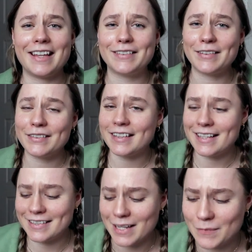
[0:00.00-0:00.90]
They
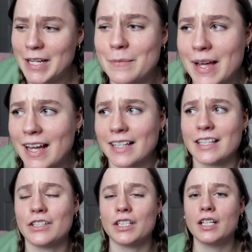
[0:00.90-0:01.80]
literally sent me a
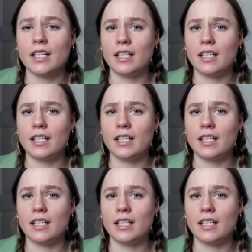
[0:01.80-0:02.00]
package